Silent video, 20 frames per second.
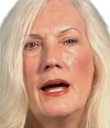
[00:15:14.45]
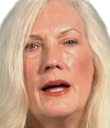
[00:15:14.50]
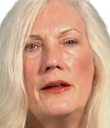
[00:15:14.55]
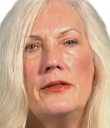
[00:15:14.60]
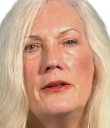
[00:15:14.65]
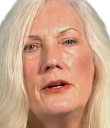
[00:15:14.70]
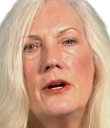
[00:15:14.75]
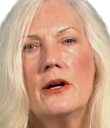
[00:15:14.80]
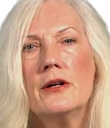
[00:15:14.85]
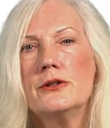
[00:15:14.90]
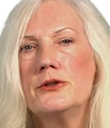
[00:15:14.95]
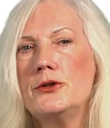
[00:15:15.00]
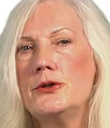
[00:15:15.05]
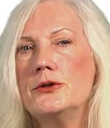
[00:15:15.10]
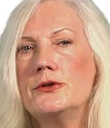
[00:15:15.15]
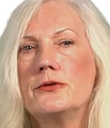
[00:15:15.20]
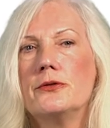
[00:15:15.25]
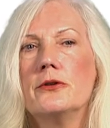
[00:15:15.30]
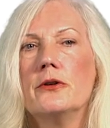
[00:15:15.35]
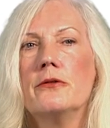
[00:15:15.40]
Ethanol is
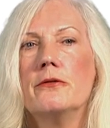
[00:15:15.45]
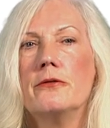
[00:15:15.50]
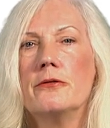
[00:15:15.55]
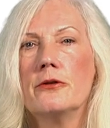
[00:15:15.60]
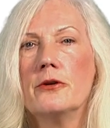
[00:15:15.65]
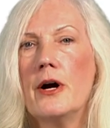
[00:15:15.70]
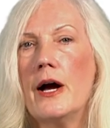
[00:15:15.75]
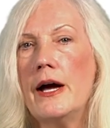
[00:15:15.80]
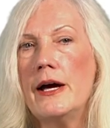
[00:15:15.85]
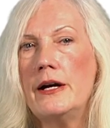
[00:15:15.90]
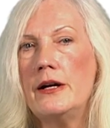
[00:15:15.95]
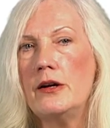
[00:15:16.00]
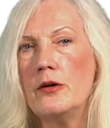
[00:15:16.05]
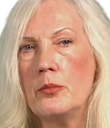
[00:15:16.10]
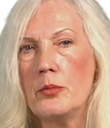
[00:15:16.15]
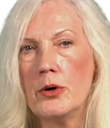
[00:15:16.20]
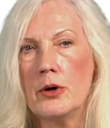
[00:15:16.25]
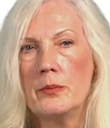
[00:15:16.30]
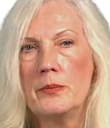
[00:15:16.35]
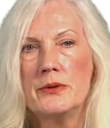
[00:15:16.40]
used for a variety
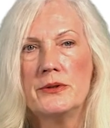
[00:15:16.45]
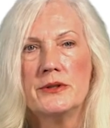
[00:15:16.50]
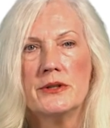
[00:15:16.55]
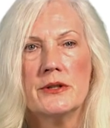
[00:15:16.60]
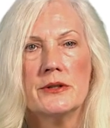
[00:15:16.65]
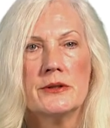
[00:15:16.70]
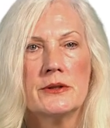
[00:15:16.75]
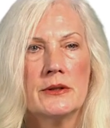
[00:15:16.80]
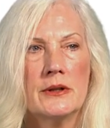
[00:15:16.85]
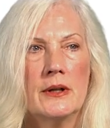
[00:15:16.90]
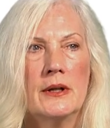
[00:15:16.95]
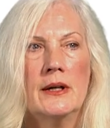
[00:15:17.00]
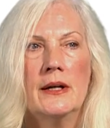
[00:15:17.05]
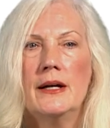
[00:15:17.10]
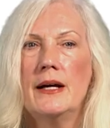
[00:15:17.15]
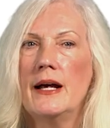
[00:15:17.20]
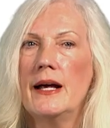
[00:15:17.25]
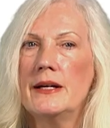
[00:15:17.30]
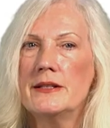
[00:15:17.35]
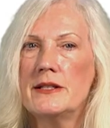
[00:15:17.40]
of purposes.
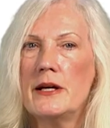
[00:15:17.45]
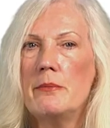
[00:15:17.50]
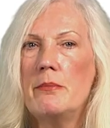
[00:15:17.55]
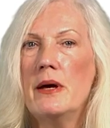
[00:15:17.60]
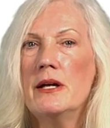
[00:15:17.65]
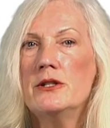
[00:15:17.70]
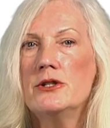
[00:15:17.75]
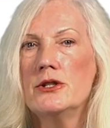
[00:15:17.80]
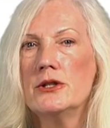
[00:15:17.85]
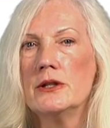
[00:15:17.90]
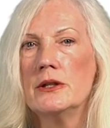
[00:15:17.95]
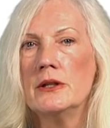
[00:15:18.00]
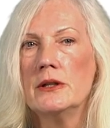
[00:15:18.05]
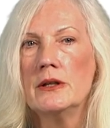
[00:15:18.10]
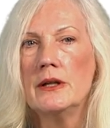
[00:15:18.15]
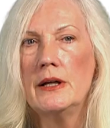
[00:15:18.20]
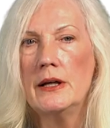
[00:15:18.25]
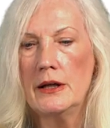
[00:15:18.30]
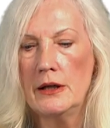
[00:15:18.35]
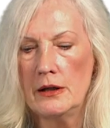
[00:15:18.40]
As I
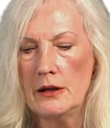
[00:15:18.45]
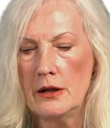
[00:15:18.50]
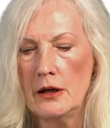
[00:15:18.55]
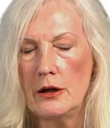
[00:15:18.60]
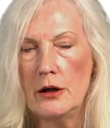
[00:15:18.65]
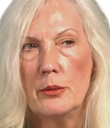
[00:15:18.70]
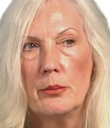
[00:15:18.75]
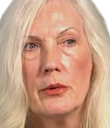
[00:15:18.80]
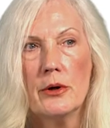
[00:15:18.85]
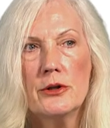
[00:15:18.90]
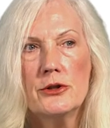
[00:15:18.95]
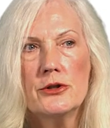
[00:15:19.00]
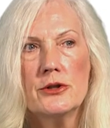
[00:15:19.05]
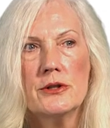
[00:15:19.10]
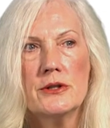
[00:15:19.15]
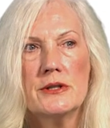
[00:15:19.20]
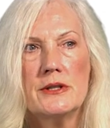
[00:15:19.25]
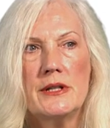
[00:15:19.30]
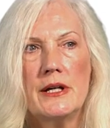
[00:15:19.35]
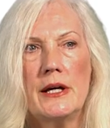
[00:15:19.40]
mentioned, in an
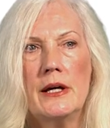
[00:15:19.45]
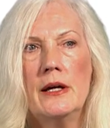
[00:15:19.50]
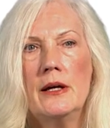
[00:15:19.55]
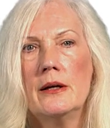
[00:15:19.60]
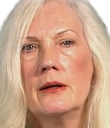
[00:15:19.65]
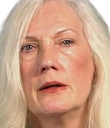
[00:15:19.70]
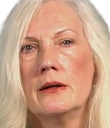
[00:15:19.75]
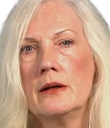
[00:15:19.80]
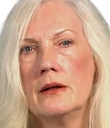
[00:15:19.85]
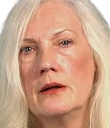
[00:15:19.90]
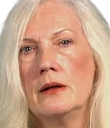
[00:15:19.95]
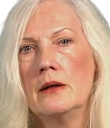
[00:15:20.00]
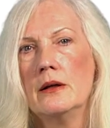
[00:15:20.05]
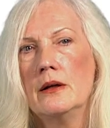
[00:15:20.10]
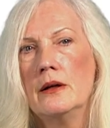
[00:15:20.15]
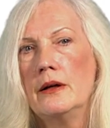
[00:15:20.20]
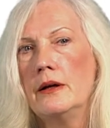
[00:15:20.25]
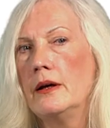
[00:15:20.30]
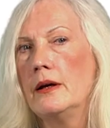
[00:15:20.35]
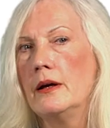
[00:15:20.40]
emergency,
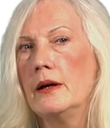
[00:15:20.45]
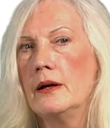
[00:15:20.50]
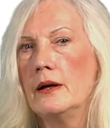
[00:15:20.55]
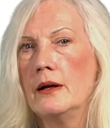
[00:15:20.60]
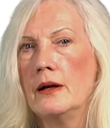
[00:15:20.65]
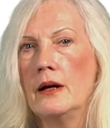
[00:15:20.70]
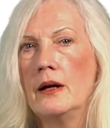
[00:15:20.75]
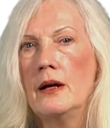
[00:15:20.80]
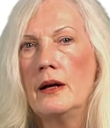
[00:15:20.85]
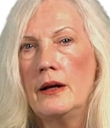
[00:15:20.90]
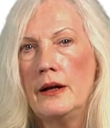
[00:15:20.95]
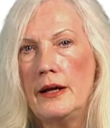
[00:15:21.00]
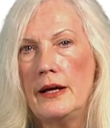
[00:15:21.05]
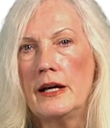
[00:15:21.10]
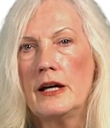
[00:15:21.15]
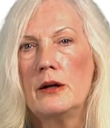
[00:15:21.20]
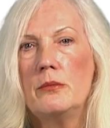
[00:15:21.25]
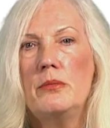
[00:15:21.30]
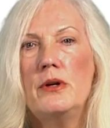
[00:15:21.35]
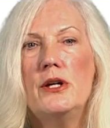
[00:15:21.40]

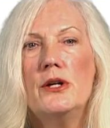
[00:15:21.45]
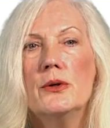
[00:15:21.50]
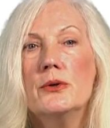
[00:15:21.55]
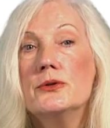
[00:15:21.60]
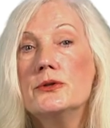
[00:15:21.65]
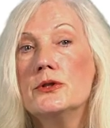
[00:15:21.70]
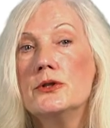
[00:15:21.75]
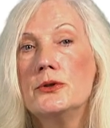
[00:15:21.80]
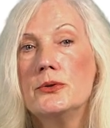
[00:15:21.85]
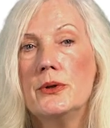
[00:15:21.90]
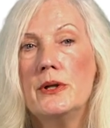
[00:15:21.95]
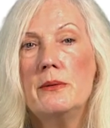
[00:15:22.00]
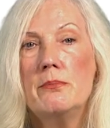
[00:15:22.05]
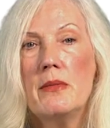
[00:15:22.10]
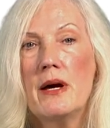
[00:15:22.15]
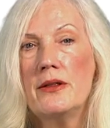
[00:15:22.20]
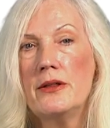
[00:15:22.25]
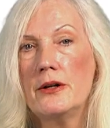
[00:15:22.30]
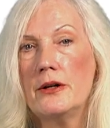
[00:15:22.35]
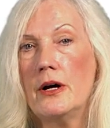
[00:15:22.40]
it can be used to treat
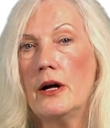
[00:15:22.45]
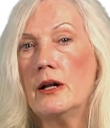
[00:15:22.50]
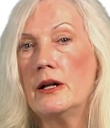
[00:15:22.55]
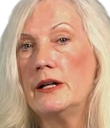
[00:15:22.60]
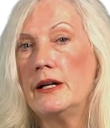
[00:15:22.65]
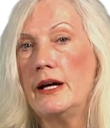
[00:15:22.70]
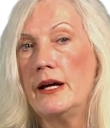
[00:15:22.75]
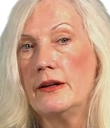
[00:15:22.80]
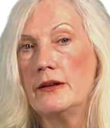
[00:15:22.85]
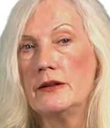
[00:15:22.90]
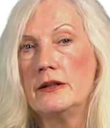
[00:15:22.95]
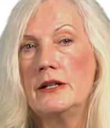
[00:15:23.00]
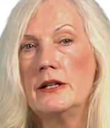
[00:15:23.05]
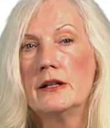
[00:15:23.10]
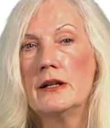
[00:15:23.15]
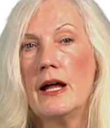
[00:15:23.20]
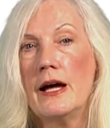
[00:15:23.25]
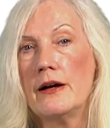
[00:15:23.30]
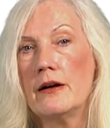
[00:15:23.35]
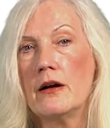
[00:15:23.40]
methanol and
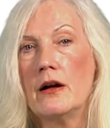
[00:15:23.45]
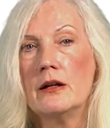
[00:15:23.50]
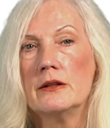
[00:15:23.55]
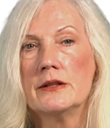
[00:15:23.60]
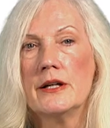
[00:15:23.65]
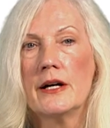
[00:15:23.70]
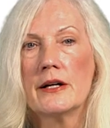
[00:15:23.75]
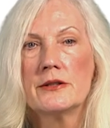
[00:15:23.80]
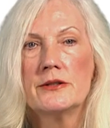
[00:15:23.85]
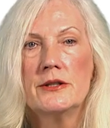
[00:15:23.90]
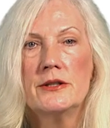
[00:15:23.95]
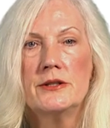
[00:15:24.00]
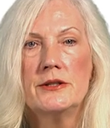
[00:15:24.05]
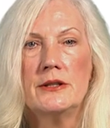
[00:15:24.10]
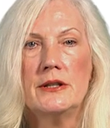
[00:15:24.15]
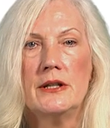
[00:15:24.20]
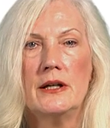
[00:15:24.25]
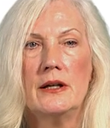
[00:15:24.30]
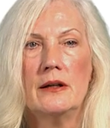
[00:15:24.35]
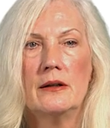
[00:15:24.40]
ethylene glycol
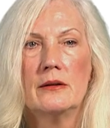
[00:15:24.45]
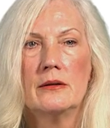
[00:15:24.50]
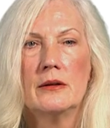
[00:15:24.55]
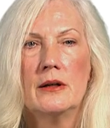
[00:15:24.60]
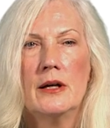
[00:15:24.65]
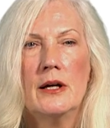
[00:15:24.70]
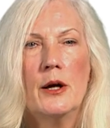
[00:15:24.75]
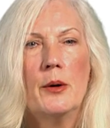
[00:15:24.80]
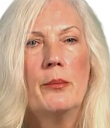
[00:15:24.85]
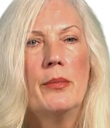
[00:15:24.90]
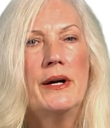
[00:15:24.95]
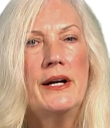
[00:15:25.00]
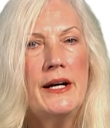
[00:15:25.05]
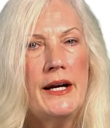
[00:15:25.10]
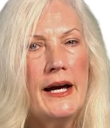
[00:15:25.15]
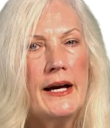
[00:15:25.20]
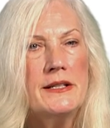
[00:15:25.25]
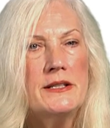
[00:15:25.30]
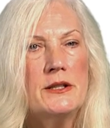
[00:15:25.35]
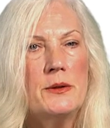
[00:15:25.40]
toxicity, but
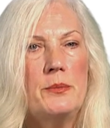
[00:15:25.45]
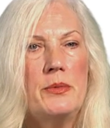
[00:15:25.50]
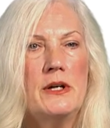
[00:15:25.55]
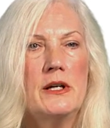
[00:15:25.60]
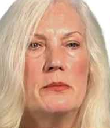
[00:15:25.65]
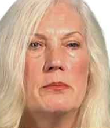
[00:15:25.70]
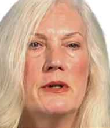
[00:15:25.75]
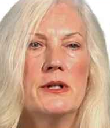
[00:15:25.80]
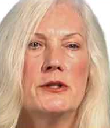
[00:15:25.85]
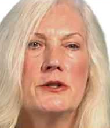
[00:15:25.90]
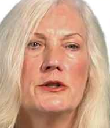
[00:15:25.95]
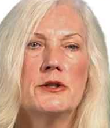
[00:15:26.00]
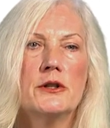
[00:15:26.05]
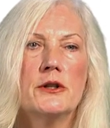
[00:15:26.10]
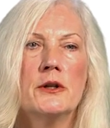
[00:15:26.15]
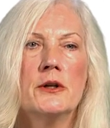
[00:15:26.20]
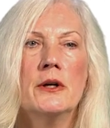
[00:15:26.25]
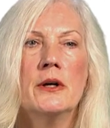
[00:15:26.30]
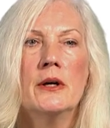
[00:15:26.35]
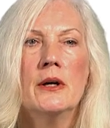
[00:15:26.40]
it has to be
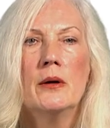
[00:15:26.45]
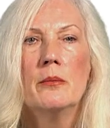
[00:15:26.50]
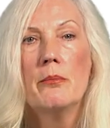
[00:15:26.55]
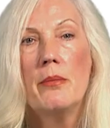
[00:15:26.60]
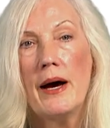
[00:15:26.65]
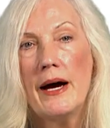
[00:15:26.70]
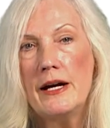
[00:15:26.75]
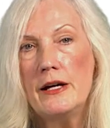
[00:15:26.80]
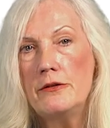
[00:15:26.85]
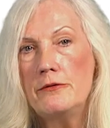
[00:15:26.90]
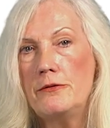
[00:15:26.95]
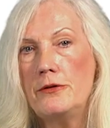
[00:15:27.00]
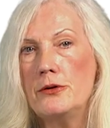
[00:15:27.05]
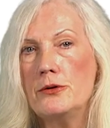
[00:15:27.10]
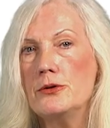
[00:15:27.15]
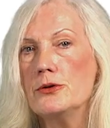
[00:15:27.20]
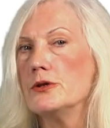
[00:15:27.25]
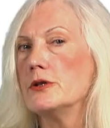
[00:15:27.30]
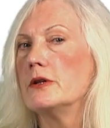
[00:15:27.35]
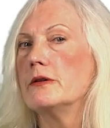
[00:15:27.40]
administered by
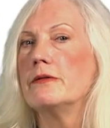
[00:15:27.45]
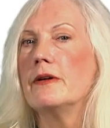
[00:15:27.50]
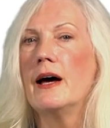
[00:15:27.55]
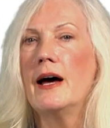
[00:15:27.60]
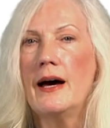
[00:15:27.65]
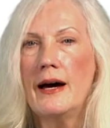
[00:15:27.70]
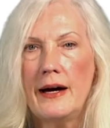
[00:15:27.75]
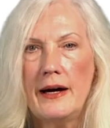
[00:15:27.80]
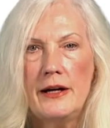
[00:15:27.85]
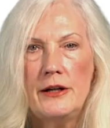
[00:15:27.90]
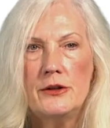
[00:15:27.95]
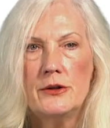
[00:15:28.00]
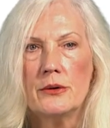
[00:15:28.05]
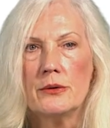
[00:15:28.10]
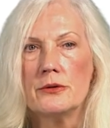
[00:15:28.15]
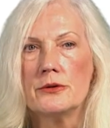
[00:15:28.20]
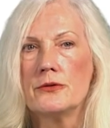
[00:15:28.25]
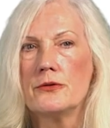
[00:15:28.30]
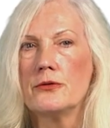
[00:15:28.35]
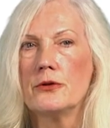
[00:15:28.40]
infusion of a high
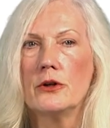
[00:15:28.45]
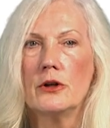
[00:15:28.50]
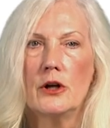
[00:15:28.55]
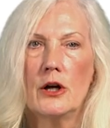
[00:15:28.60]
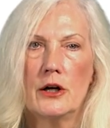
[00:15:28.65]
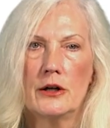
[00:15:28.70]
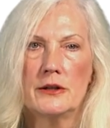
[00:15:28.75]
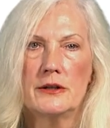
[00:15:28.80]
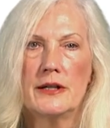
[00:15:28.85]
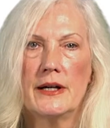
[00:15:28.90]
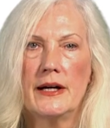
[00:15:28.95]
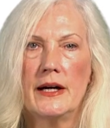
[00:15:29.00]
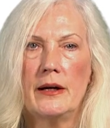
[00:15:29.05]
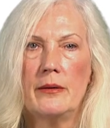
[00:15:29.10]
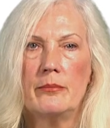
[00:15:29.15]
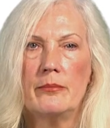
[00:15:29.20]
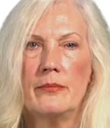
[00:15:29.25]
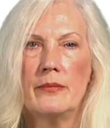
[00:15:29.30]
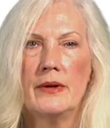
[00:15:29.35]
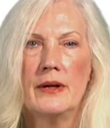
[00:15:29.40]
dose for a long
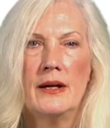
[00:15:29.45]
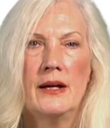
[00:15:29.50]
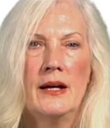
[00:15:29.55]
time.